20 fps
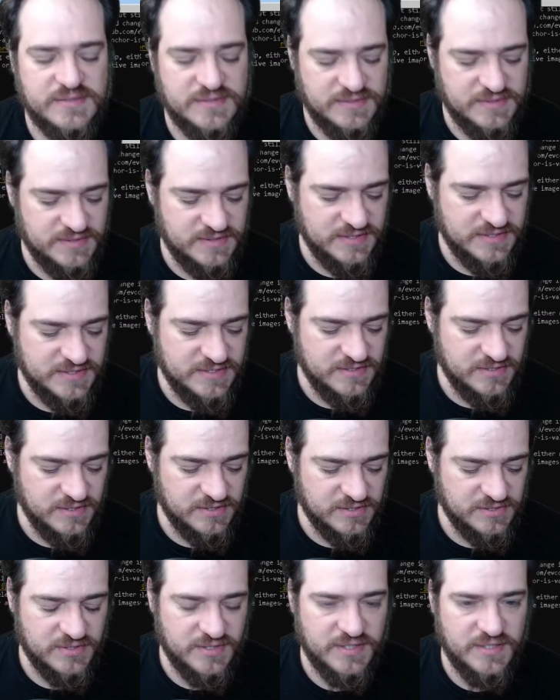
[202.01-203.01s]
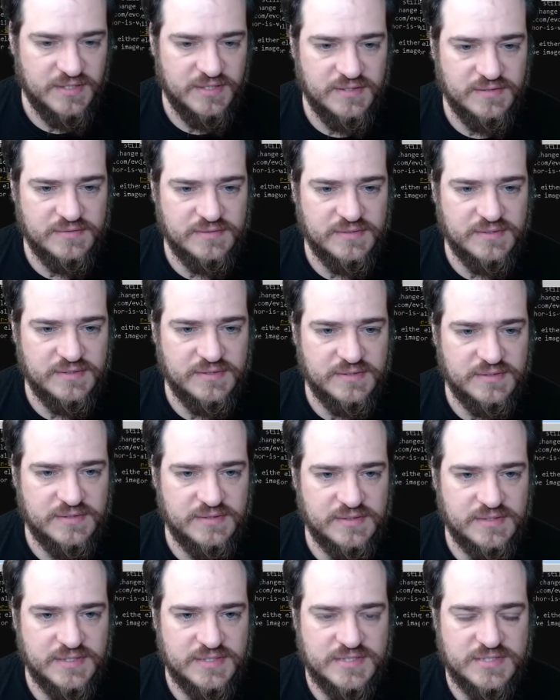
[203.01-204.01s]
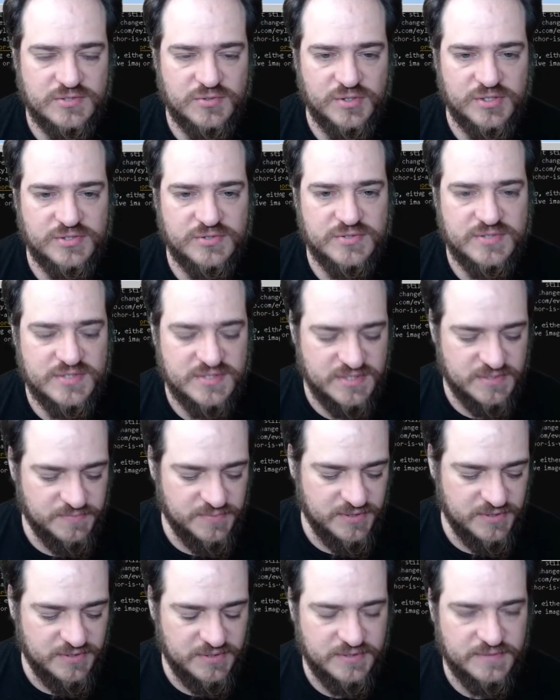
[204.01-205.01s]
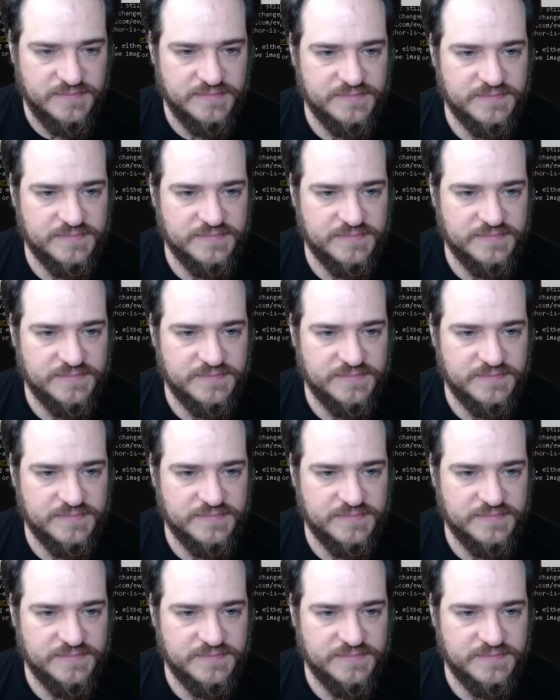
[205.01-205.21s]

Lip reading: this is going to disappear.